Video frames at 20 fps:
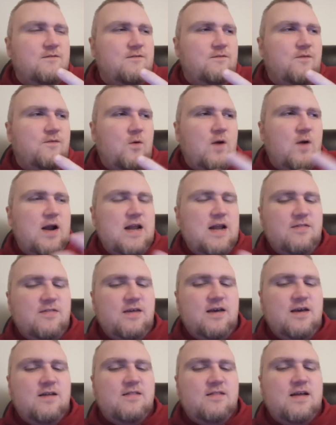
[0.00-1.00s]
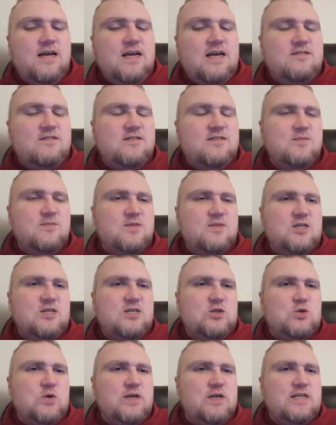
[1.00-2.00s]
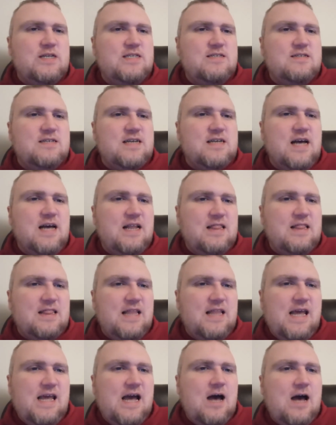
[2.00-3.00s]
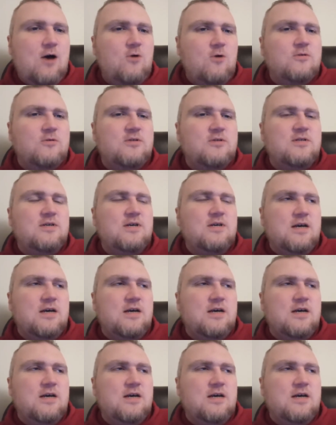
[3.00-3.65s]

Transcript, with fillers: for anything. Like it seems like Trent is to kind of lay out